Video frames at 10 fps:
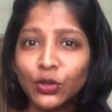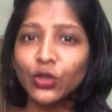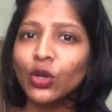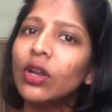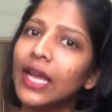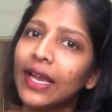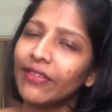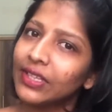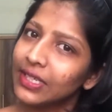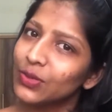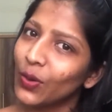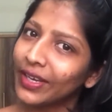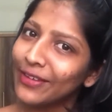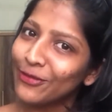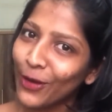So like, everything is
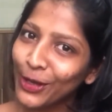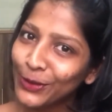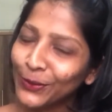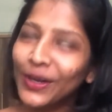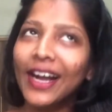working for you.